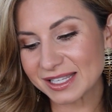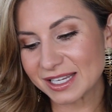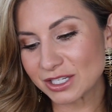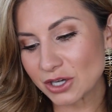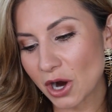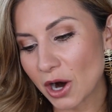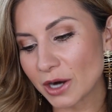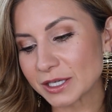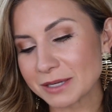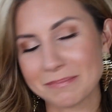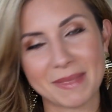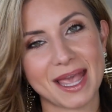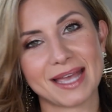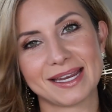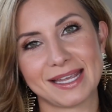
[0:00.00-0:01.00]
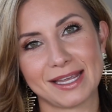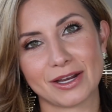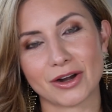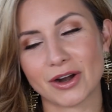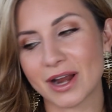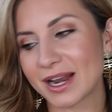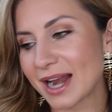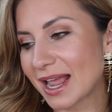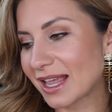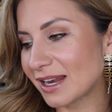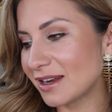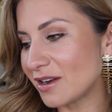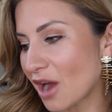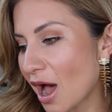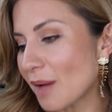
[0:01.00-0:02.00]
the Tarte Maneater and I
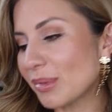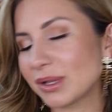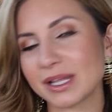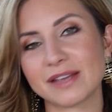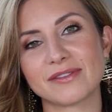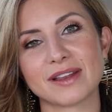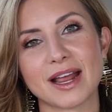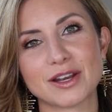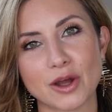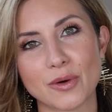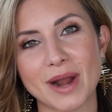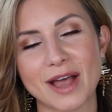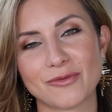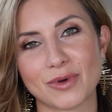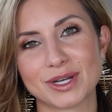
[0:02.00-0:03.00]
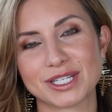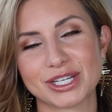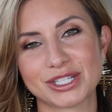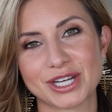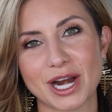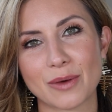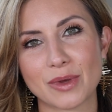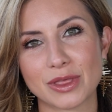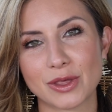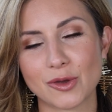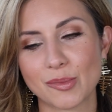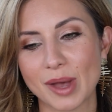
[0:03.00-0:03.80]
cannot believe that I don't have one to share with you,